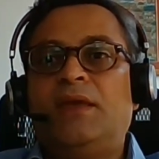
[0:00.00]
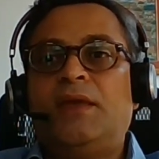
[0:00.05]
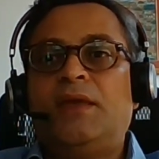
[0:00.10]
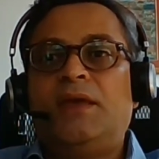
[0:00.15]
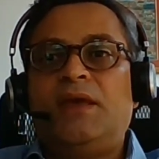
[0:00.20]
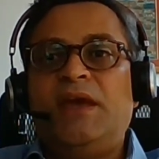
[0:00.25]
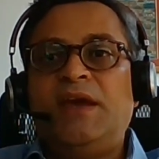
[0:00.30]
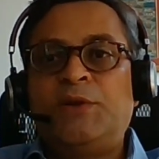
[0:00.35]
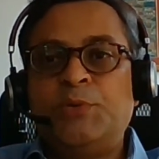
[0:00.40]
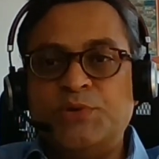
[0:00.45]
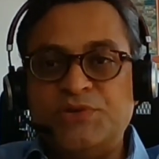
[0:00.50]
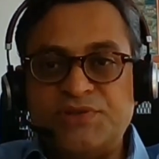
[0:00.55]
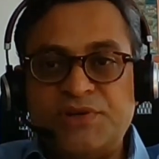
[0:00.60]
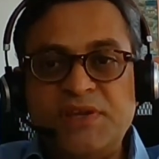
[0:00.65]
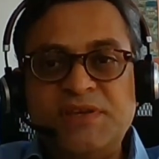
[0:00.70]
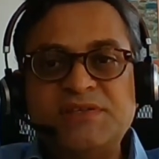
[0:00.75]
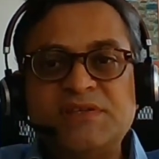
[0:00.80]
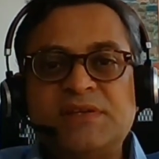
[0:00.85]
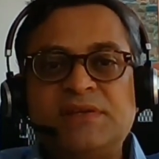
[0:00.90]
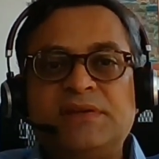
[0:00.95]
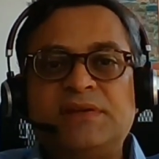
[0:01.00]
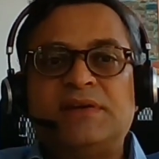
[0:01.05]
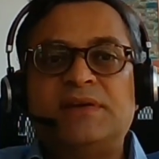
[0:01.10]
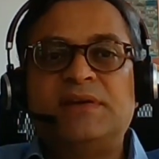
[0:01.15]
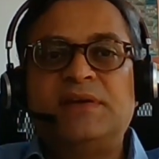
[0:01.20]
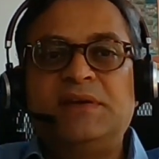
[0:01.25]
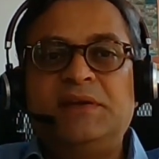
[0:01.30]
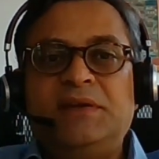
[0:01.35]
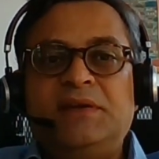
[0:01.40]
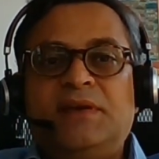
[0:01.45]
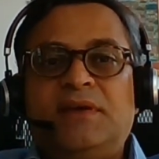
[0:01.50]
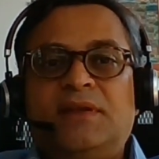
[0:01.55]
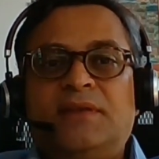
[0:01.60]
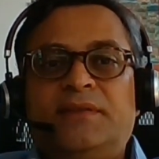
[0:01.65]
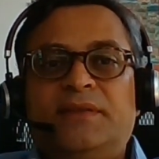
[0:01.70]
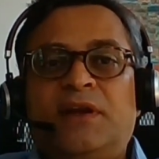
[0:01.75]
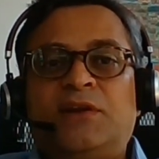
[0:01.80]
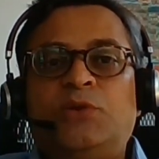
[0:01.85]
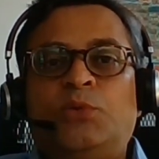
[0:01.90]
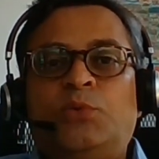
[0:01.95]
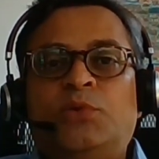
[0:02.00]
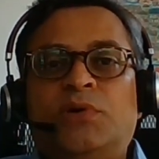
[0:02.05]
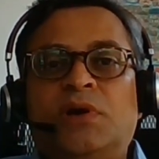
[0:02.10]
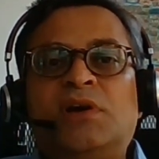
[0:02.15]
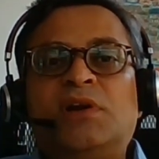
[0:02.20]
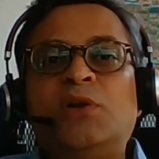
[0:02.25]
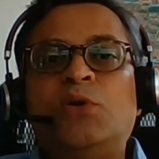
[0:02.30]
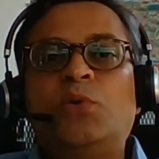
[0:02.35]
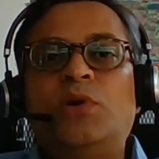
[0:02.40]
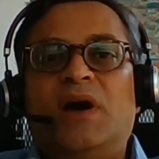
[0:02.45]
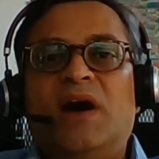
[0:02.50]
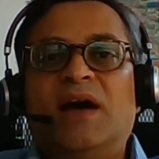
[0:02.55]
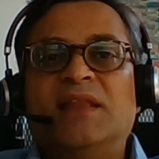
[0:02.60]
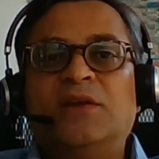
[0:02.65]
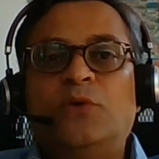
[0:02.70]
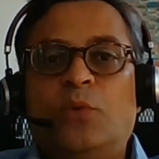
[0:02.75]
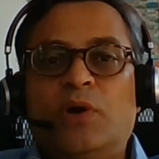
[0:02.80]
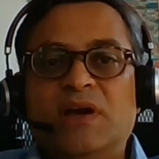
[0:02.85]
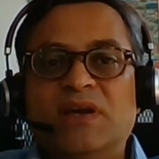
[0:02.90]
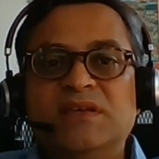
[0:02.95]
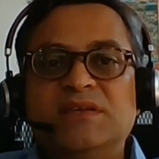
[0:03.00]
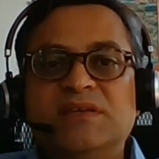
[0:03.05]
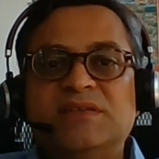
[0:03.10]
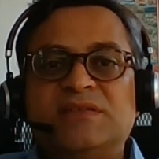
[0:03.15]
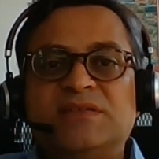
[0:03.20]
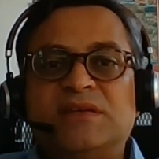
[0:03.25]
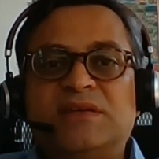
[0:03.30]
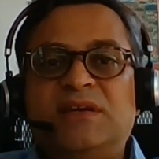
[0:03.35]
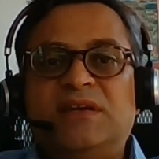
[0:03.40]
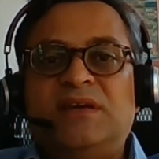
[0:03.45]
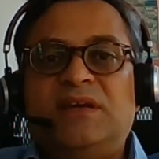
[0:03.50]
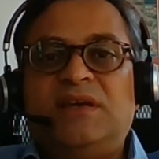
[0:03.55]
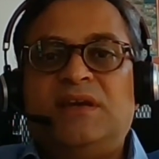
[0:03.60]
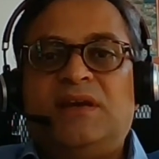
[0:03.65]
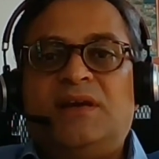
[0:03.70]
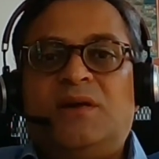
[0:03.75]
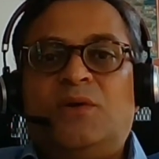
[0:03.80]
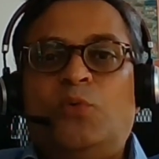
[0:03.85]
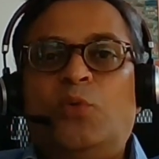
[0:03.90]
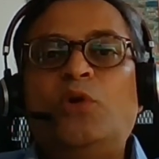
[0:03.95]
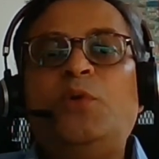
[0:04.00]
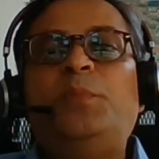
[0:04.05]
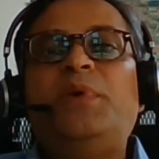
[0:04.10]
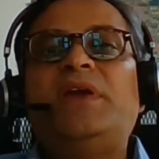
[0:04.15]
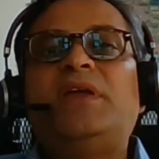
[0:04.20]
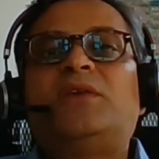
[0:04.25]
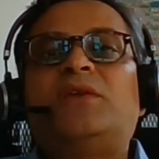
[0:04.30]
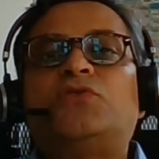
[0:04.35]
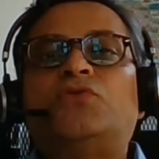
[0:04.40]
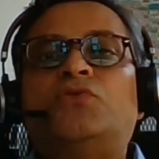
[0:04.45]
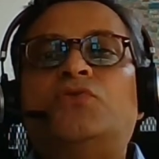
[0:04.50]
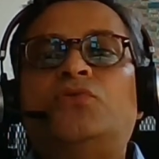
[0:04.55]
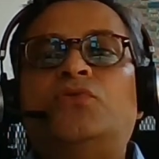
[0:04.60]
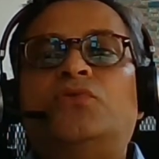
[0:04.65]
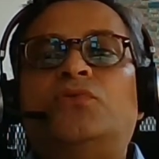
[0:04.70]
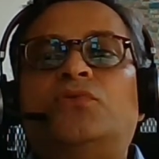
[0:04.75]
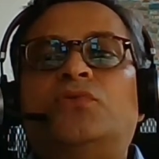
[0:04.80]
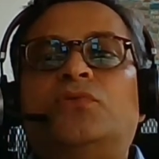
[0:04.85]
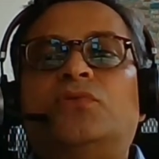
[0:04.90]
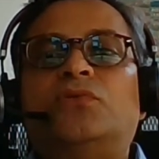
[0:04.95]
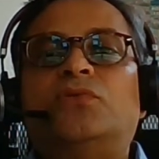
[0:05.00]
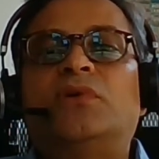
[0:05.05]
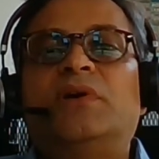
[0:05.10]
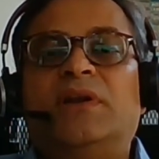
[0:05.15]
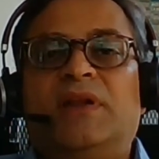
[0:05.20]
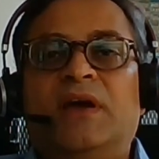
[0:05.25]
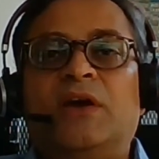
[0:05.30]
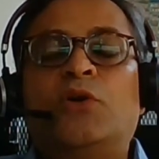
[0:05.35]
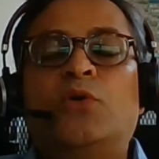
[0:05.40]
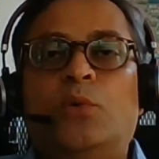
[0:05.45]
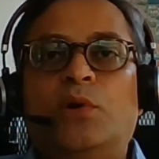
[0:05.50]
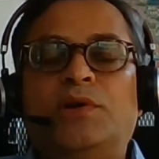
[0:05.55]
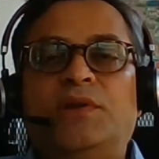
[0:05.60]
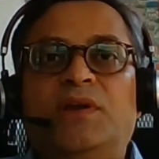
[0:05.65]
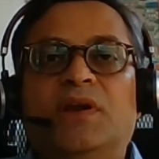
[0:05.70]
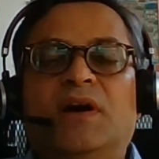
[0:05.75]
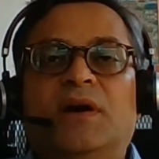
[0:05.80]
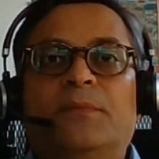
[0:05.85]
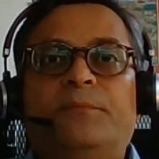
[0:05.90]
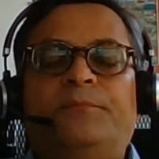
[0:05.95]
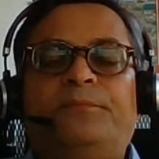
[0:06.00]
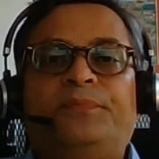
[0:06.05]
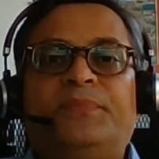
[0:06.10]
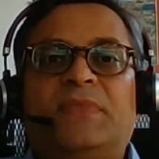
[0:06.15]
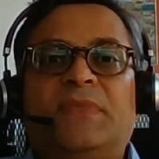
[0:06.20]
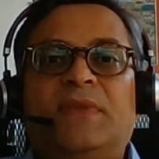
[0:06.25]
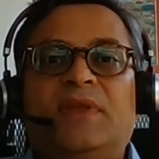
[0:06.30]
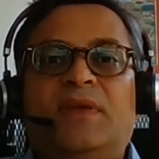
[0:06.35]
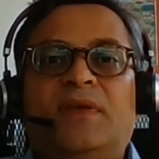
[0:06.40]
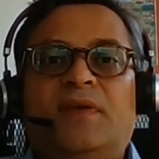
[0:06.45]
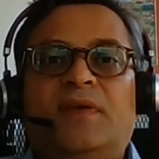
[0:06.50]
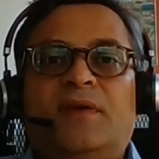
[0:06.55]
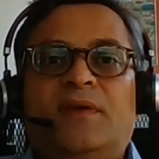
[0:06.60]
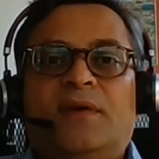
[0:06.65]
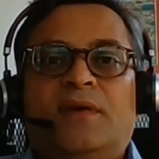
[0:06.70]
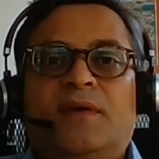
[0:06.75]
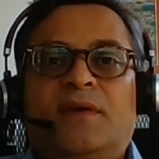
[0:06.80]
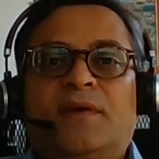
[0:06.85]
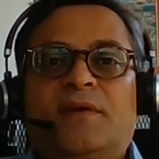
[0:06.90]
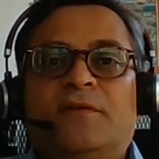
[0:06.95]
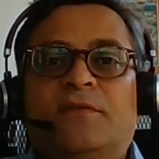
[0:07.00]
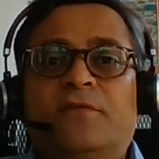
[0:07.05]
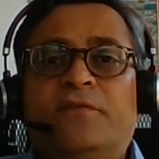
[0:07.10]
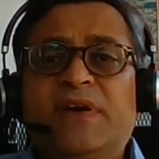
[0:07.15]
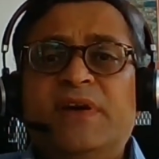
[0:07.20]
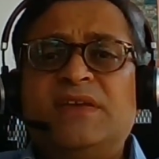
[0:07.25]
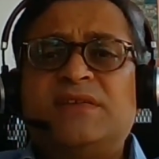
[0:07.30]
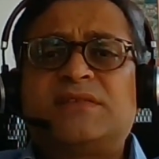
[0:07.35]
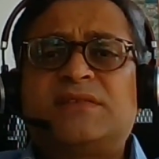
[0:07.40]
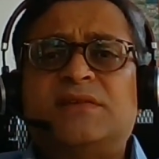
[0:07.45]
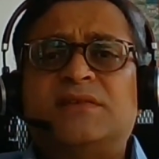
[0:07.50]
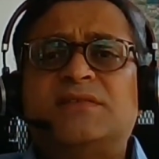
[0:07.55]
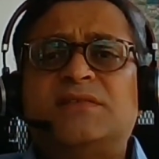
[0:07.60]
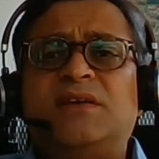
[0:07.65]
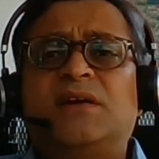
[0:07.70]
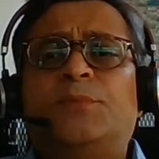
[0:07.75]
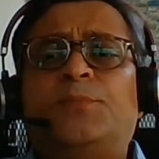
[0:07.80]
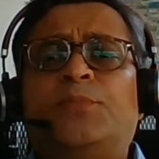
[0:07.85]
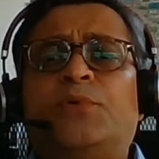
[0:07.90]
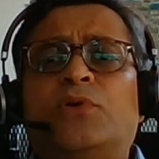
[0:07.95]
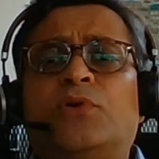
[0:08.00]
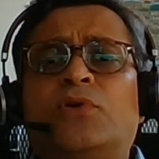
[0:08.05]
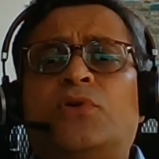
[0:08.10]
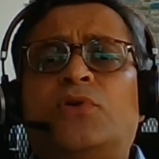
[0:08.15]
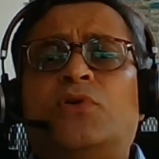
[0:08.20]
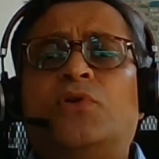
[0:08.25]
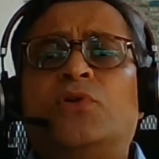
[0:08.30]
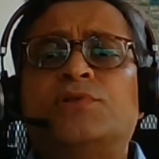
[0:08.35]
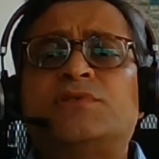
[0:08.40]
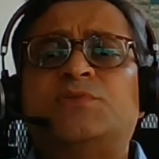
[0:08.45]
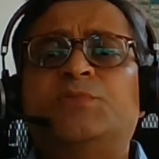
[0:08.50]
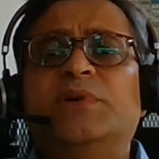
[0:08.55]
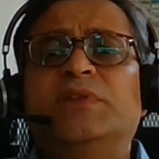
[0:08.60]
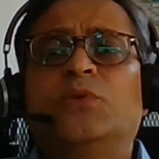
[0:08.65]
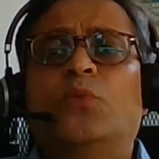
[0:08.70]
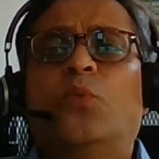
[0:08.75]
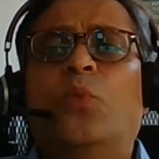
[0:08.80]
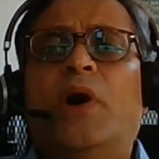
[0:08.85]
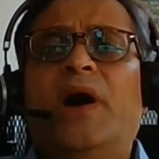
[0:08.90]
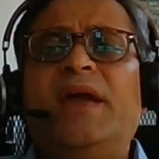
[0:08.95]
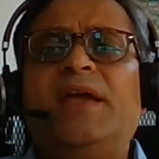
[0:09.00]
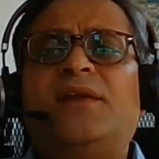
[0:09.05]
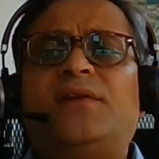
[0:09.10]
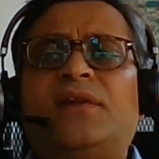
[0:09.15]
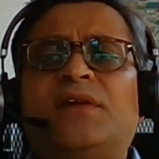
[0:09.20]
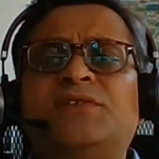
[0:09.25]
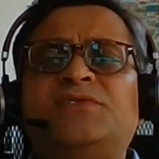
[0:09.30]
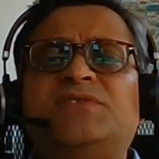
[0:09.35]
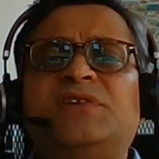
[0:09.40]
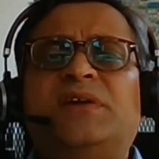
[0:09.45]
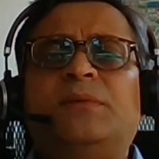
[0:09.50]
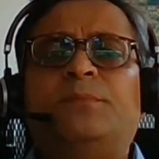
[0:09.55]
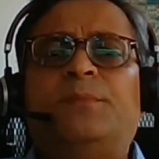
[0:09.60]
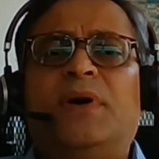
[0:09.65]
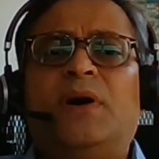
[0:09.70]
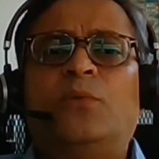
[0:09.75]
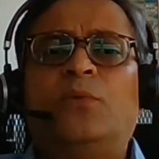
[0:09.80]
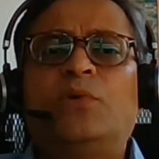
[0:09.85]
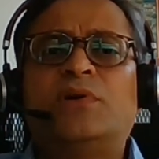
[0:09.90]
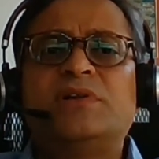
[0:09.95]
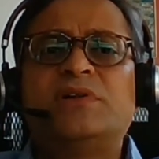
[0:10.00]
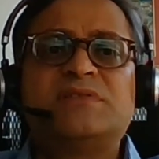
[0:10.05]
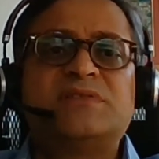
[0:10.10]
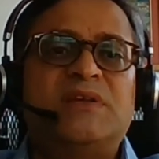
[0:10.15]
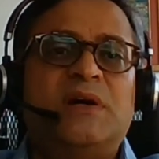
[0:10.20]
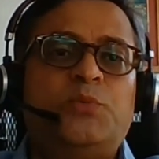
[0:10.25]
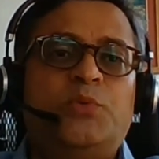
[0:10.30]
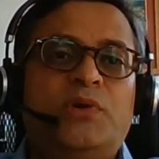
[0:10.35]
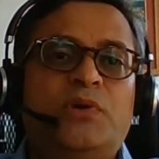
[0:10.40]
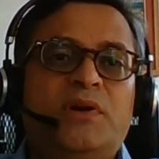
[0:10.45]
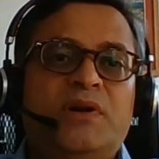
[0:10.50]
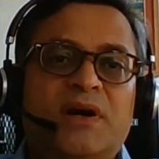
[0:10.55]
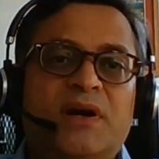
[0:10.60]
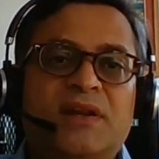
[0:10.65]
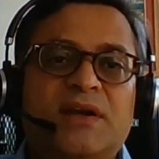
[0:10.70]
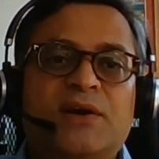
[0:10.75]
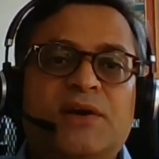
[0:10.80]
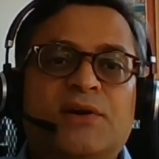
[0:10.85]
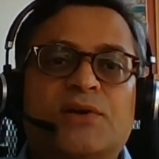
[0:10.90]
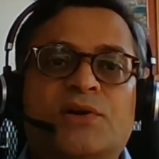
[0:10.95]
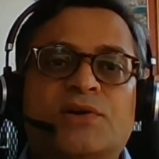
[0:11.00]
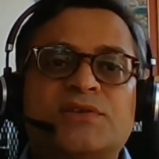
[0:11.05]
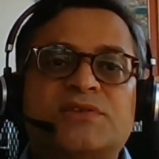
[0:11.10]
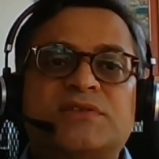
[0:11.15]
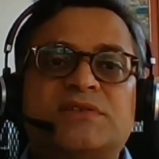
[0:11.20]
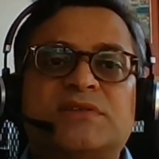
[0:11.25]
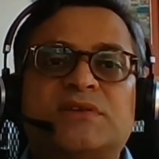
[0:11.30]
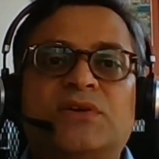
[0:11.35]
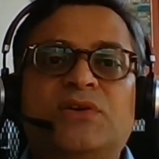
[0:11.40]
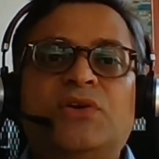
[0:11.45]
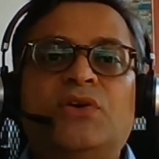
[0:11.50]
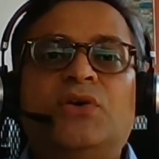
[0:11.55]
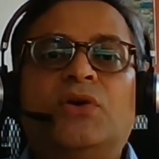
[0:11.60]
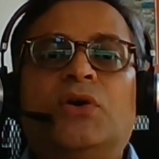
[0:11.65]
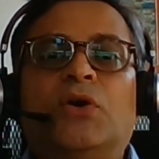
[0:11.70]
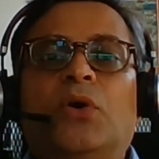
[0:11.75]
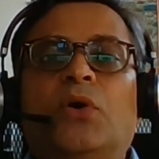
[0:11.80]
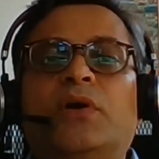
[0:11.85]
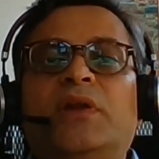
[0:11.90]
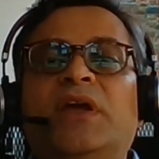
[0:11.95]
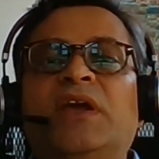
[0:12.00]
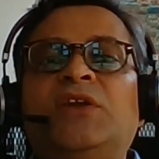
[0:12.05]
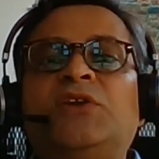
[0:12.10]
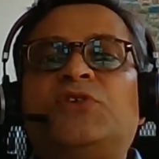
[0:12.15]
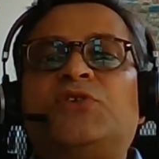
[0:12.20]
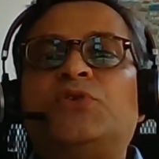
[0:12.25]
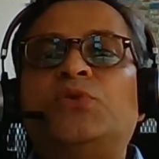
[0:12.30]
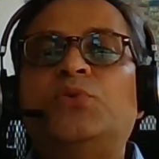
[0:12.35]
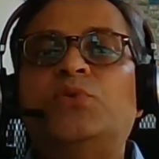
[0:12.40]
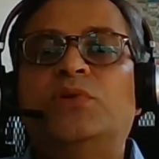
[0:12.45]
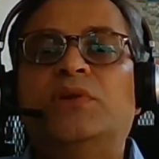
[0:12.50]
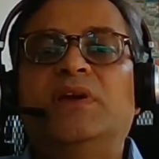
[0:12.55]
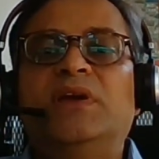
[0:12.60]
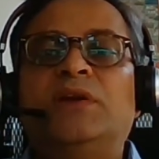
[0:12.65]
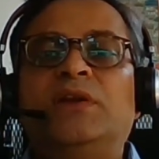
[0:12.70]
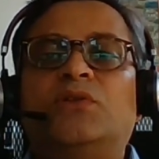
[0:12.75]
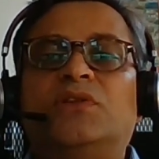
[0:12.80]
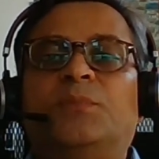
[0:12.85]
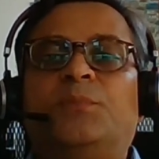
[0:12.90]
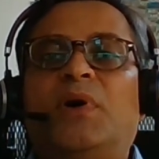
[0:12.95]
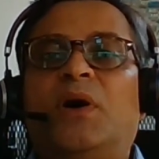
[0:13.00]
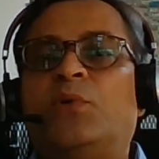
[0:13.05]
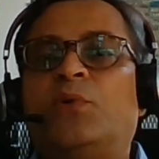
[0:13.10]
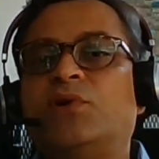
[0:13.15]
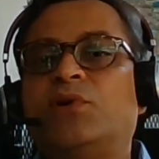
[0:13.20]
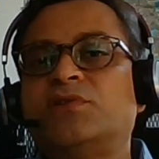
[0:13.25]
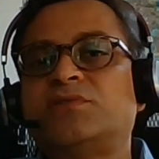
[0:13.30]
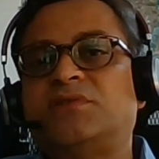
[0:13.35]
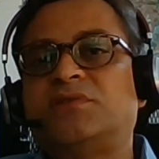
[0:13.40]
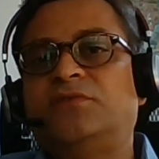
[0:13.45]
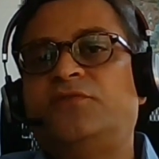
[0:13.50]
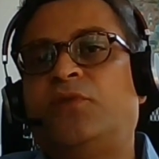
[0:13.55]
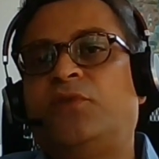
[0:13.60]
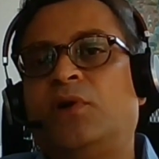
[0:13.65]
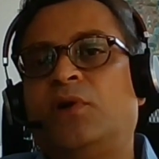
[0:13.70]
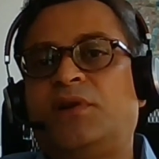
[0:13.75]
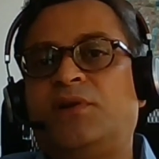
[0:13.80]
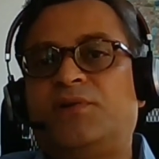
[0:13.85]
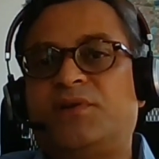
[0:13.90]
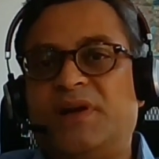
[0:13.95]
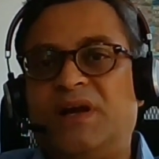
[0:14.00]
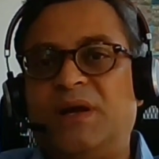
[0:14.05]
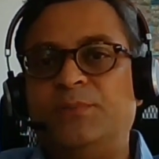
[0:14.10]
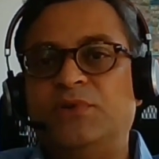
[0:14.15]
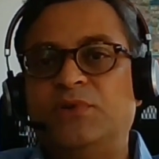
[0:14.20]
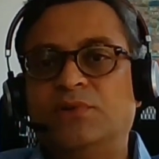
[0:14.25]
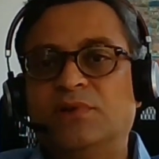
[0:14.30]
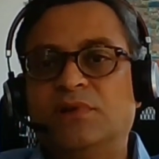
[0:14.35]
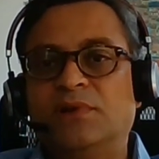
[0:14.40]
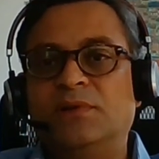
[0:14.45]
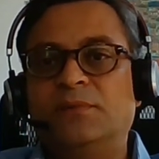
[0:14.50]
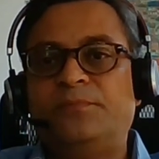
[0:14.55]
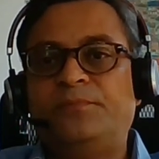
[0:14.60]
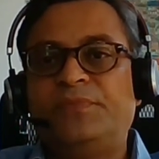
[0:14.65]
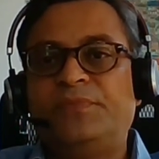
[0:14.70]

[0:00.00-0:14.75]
It was reasoned that to conclude otherwise would be to, and I quote here, vest Singapore courts with wide-ranging powers that would cut across or intrude into the powers of the foreign tribunal